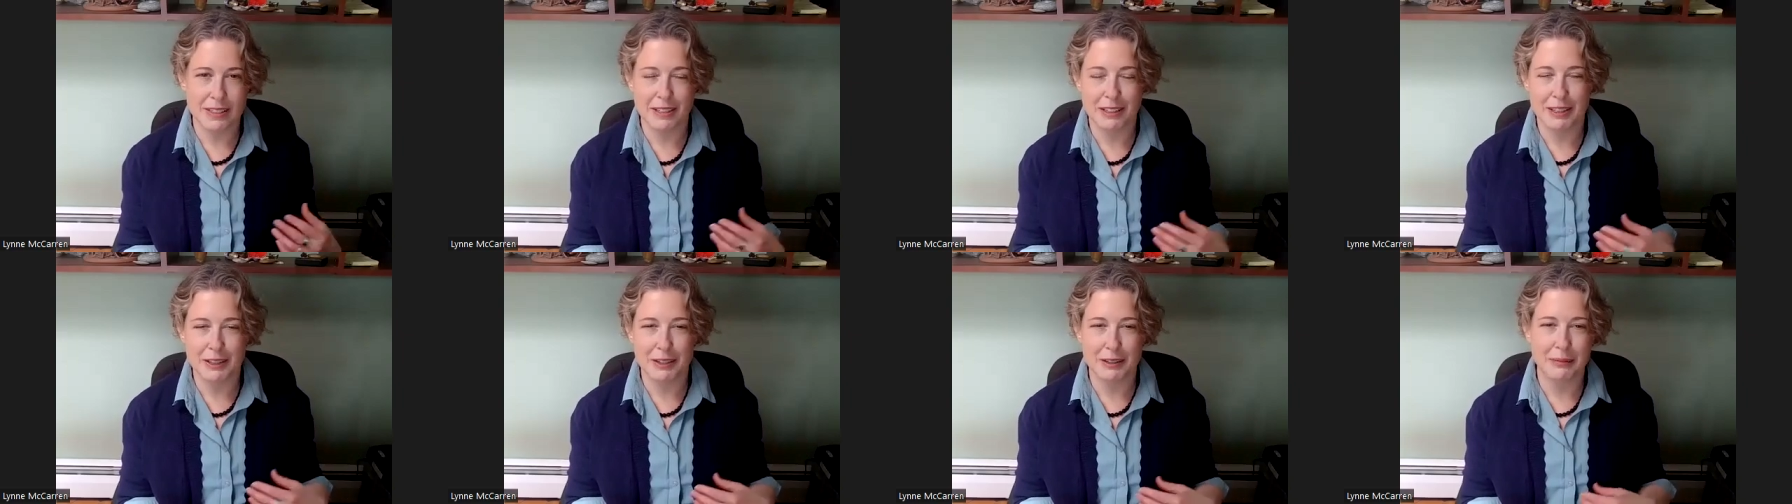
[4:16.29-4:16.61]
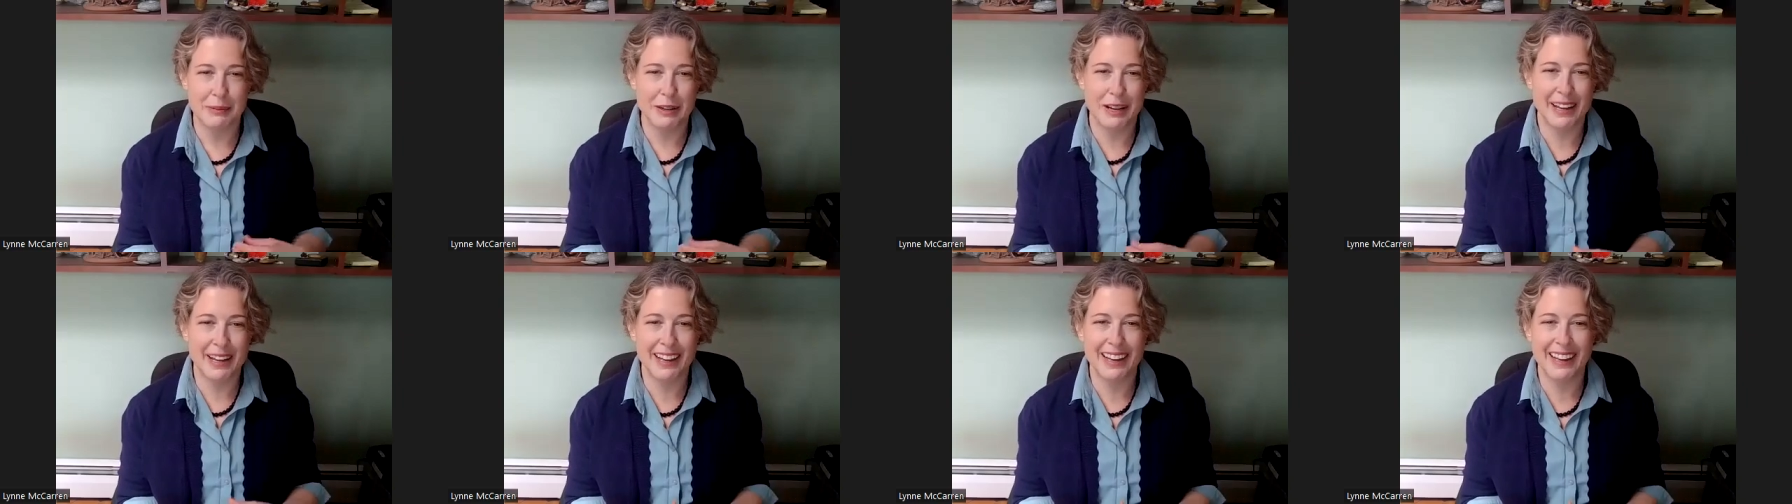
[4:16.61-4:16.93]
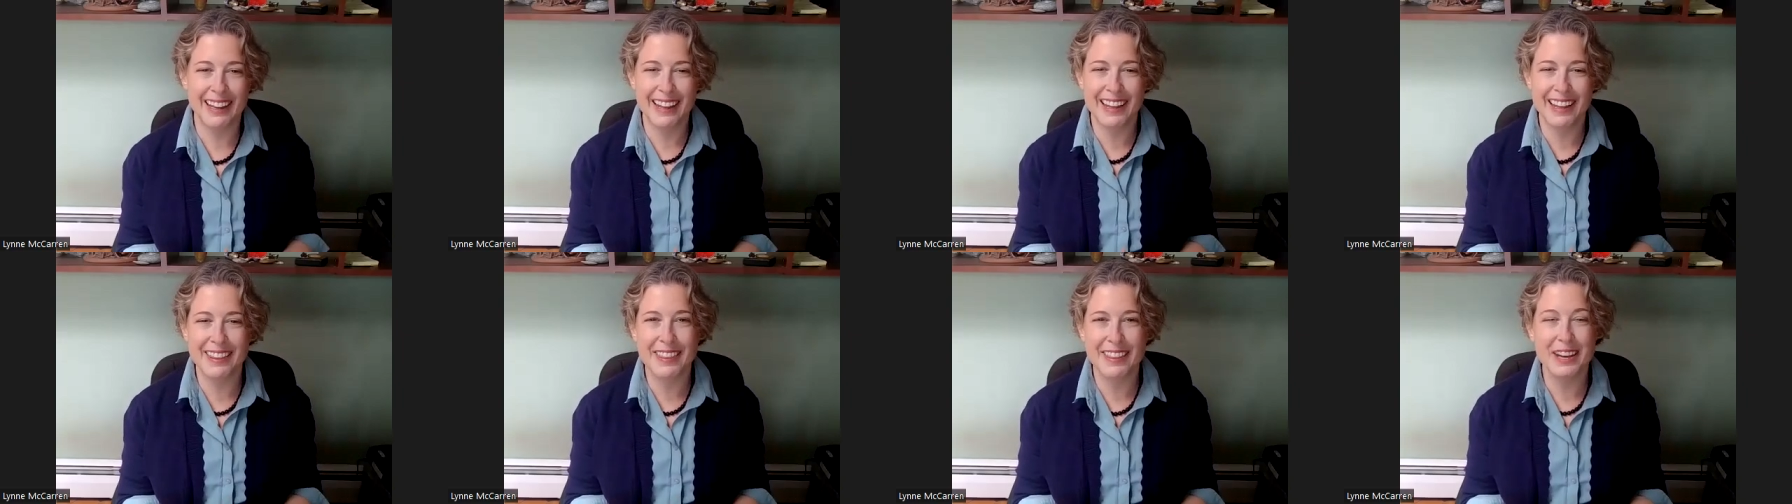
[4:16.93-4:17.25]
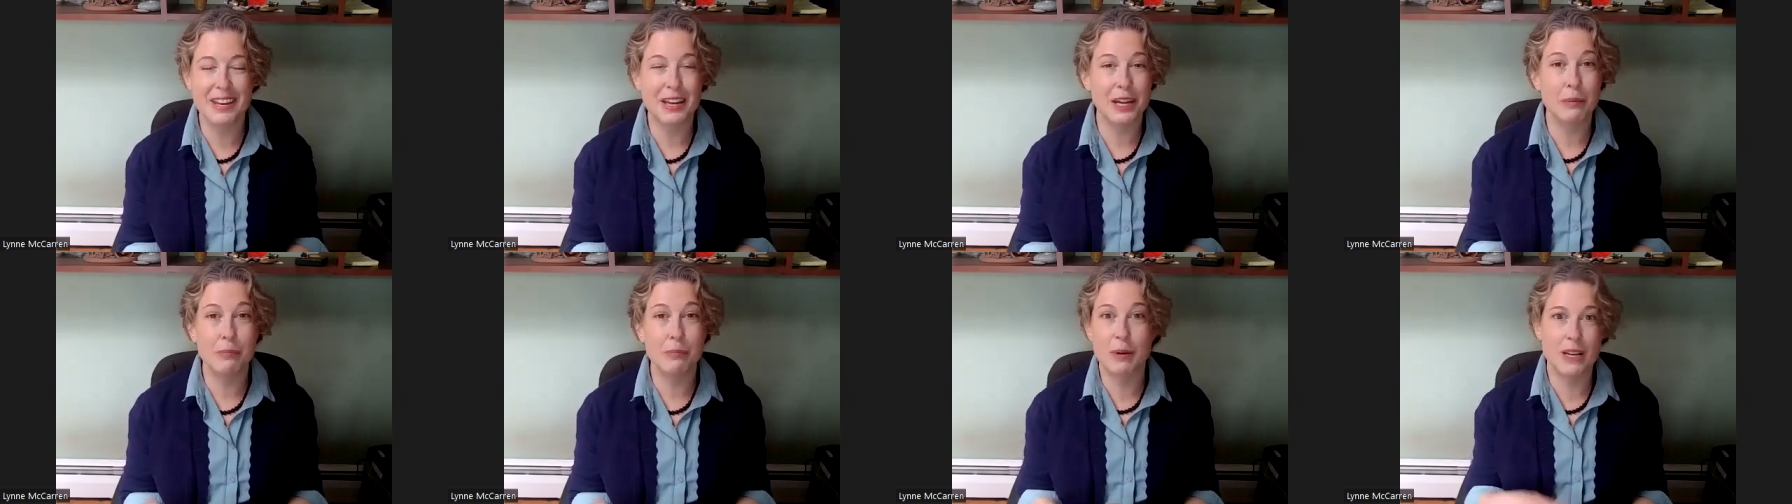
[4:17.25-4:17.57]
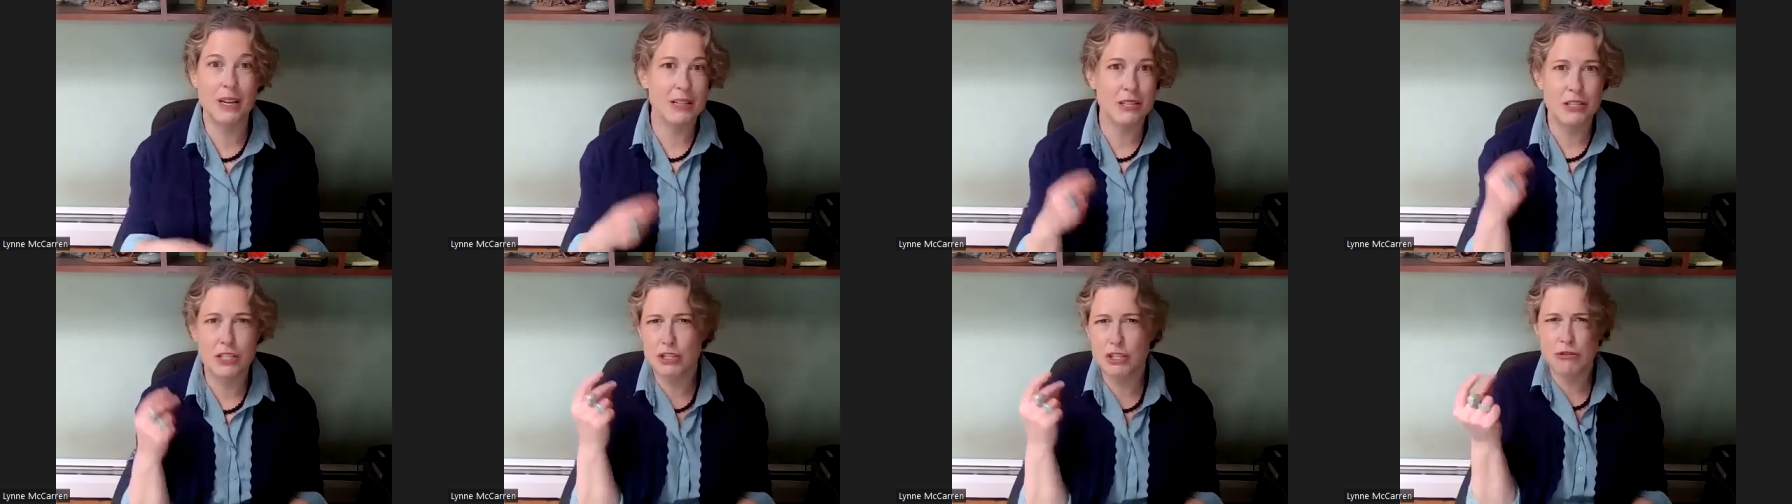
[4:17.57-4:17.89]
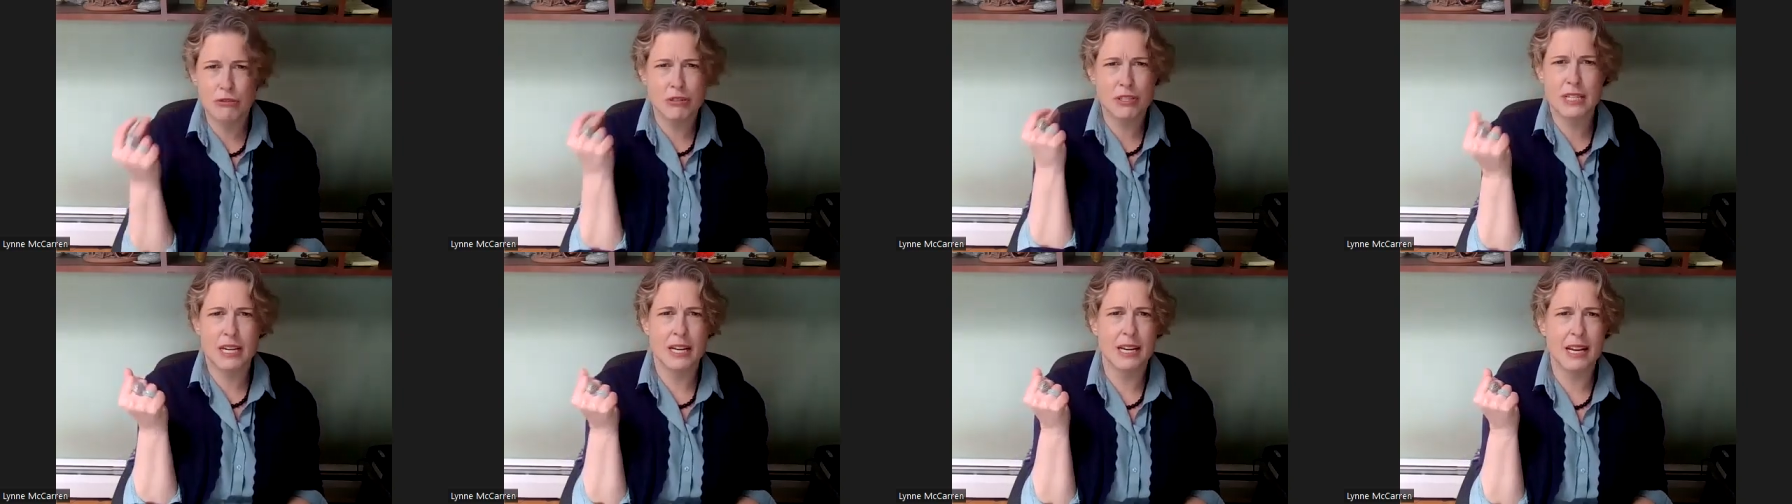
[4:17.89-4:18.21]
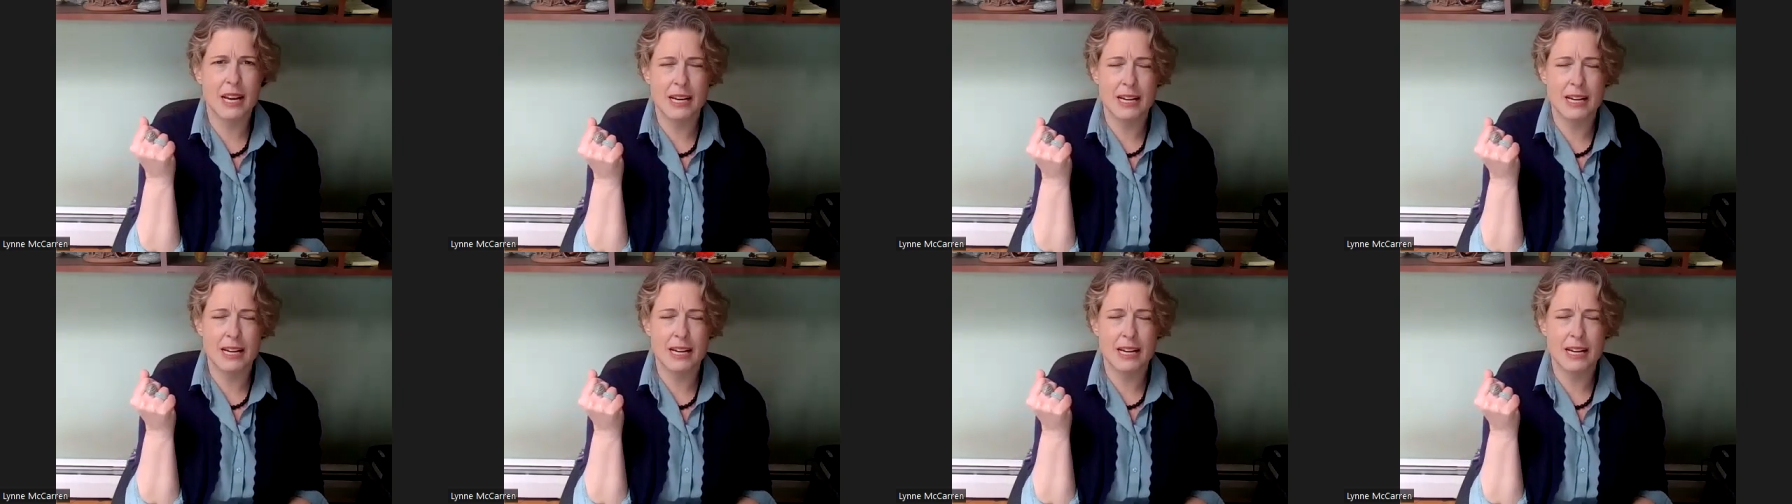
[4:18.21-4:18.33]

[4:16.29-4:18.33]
that can be induced at